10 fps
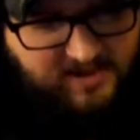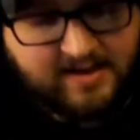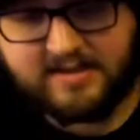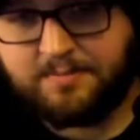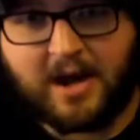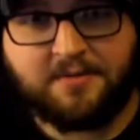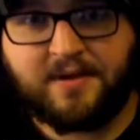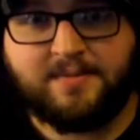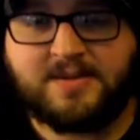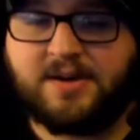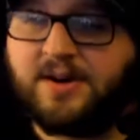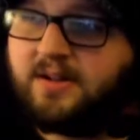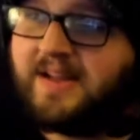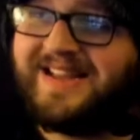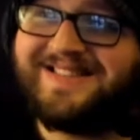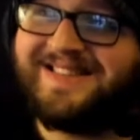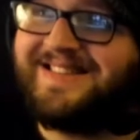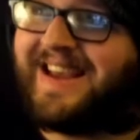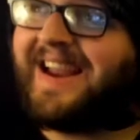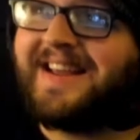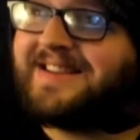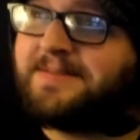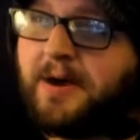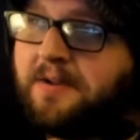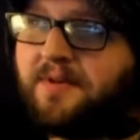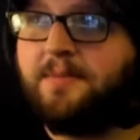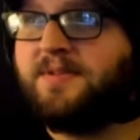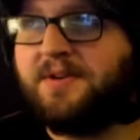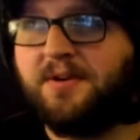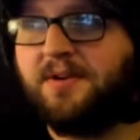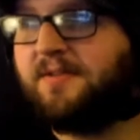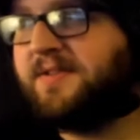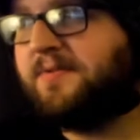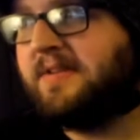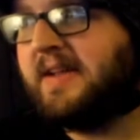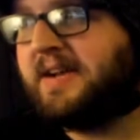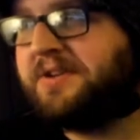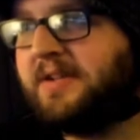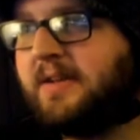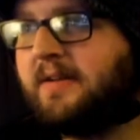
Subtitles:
Spotify material, instantaneous Spotify material. This was actually,